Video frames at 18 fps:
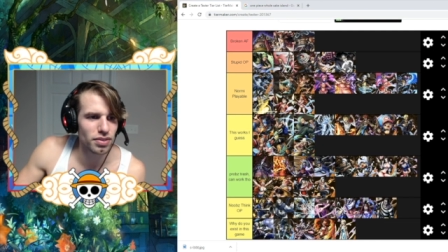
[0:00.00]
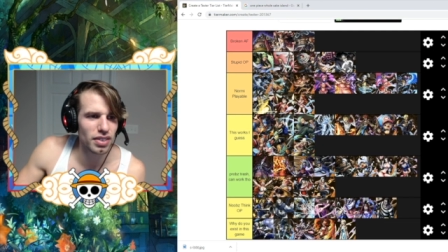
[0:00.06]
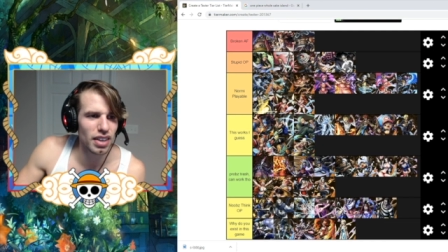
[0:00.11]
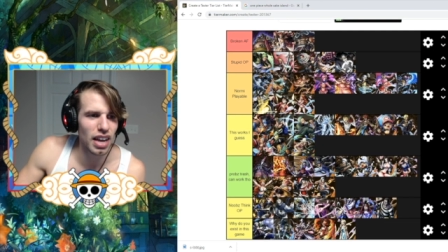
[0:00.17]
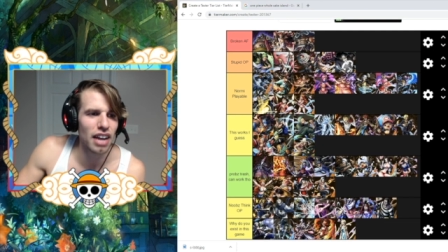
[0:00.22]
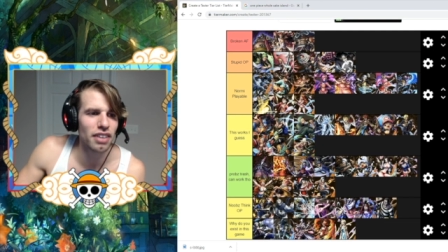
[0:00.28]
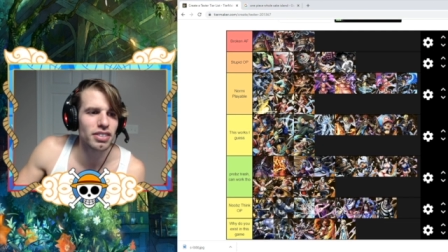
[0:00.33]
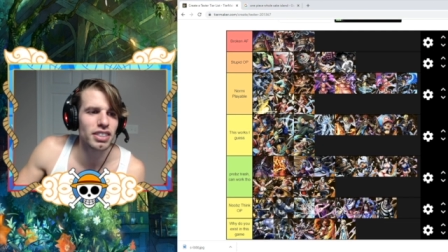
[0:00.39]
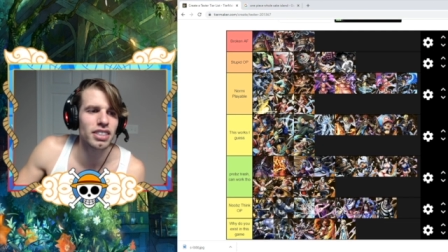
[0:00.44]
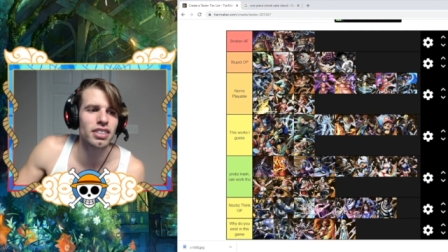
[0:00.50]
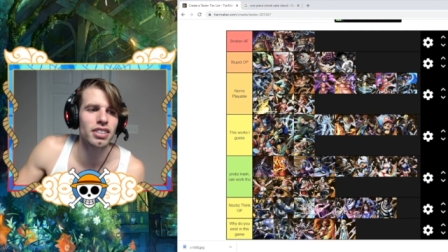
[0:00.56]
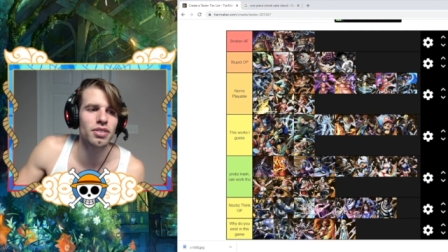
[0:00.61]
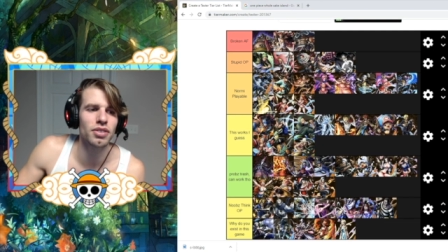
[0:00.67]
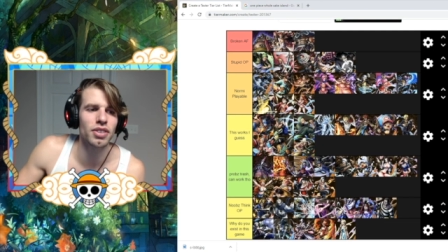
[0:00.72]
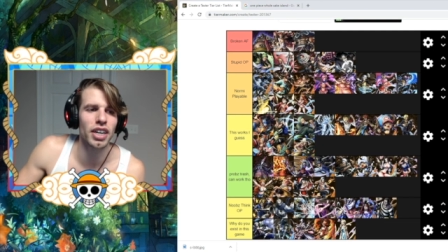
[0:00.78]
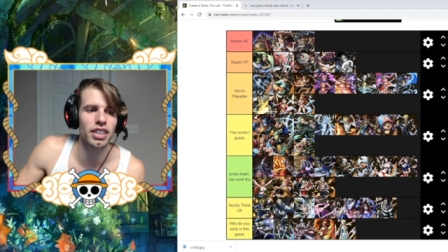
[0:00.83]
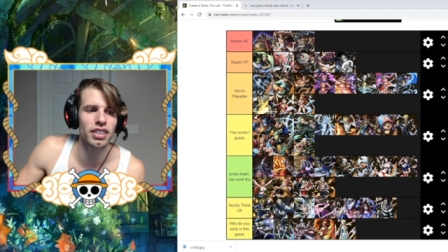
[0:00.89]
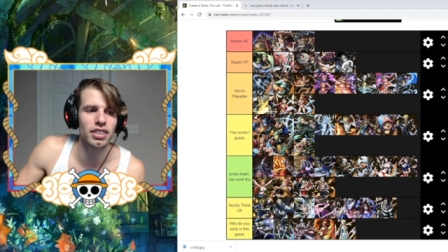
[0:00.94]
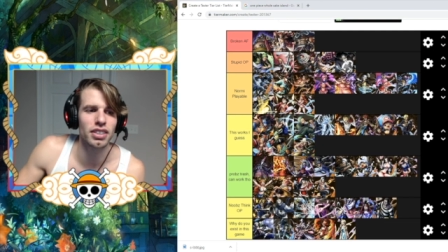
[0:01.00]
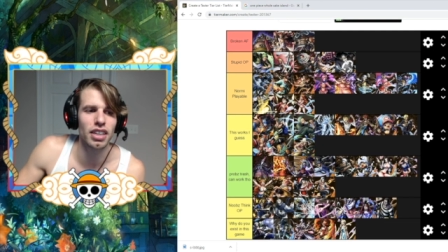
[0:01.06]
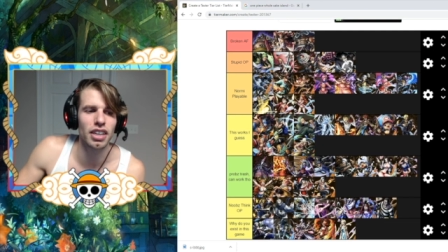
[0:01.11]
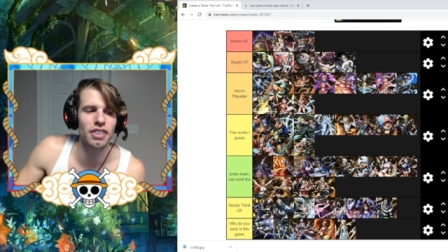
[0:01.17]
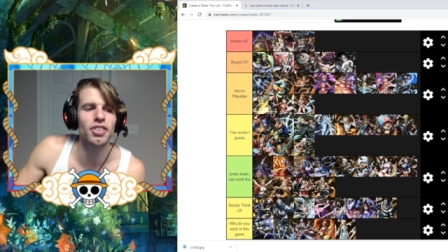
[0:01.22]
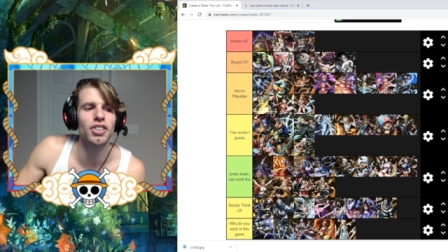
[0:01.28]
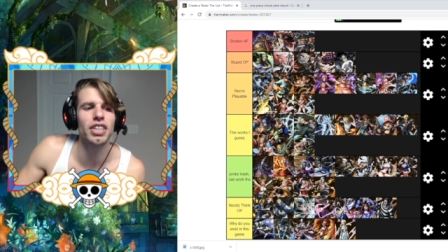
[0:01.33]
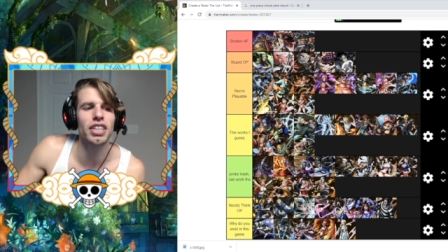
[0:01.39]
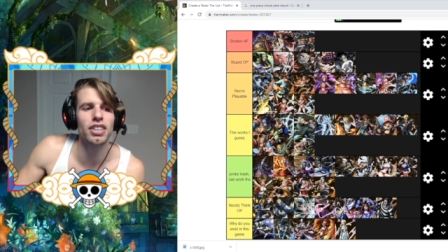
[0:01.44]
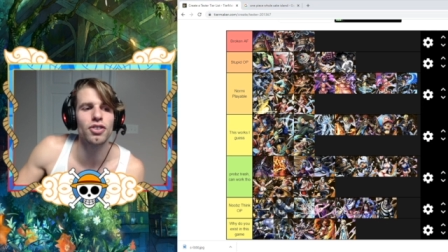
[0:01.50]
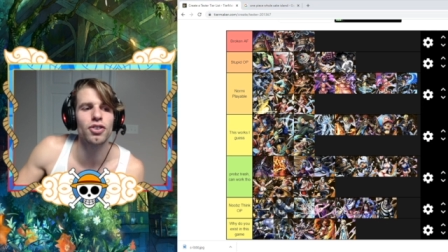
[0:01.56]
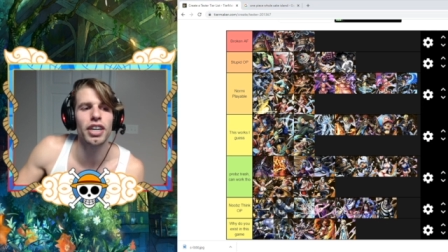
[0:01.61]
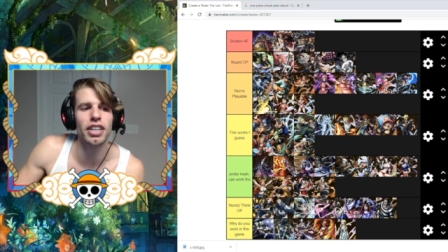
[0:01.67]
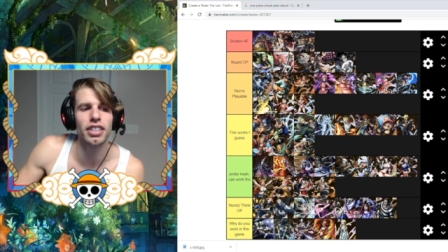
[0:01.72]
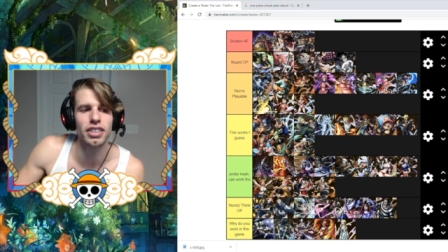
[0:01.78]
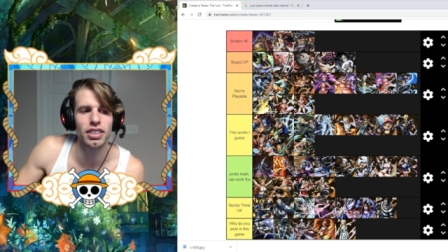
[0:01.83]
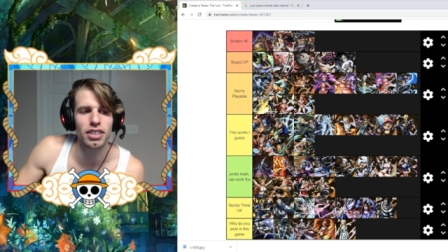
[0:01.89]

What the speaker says: I've seen some crazy, if you get a crazy